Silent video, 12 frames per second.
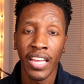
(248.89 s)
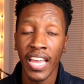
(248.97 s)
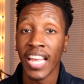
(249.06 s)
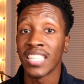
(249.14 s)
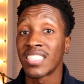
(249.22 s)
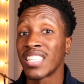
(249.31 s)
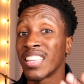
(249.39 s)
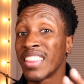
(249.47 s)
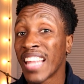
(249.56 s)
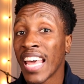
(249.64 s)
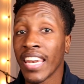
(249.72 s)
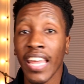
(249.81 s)
It's the
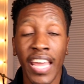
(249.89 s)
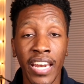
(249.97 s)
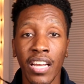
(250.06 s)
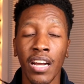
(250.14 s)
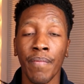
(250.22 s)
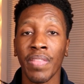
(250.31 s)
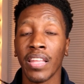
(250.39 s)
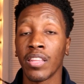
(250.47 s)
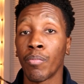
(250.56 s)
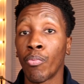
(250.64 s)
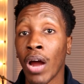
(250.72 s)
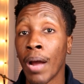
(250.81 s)
net income that the
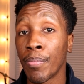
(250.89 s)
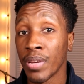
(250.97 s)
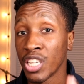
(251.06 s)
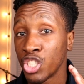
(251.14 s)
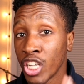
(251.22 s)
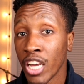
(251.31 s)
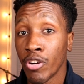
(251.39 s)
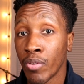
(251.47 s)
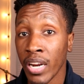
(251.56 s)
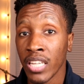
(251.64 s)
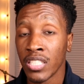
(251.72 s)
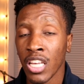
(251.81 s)
property
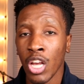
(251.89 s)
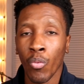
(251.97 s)
generates